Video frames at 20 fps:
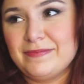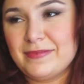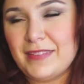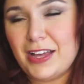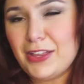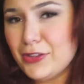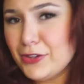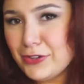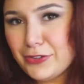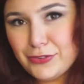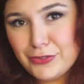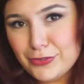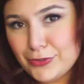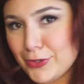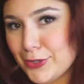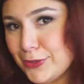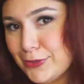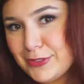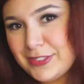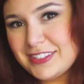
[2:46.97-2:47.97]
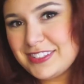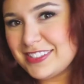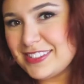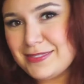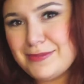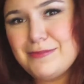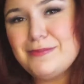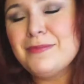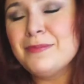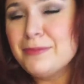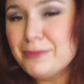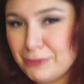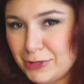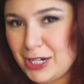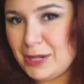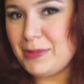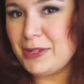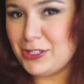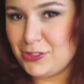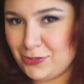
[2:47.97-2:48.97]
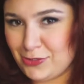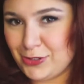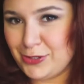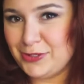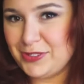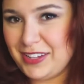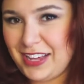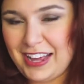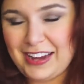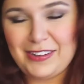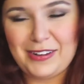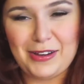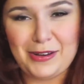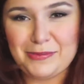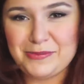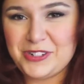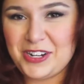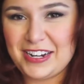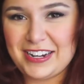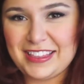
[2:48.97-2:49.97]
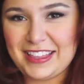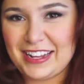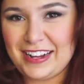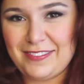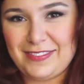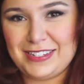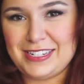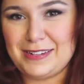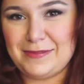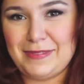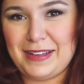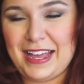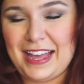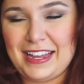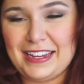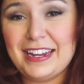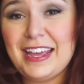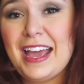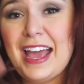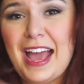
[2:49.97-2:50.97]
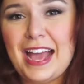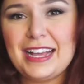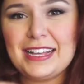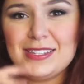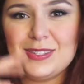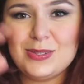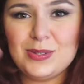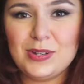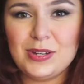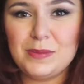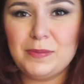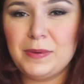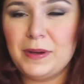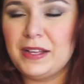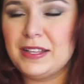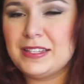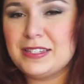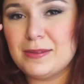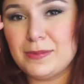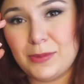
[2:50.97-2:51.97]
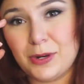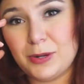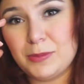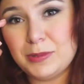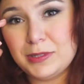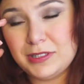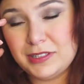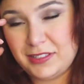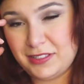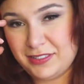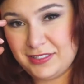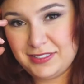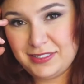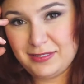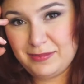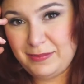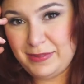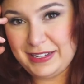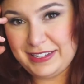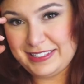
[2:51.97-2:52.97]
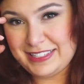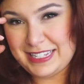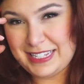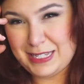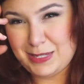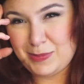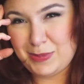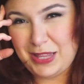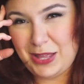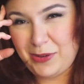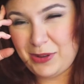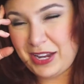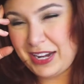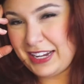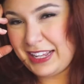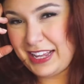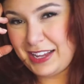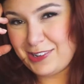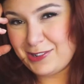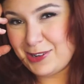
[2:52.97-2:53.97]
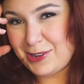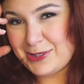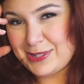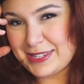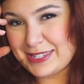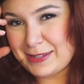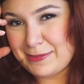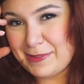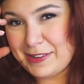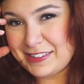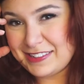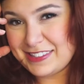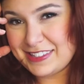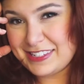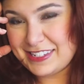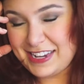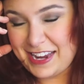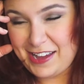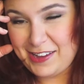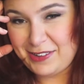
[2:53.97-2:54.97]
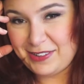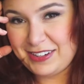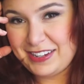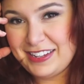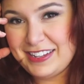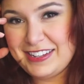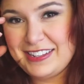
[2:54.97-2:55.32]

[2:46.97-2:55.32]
other fruits, pretty much fruit. I don't know, I'm trying to think off the top of my head. I guess you could put some herbal pieces, but that would kind of get gross as it melts down.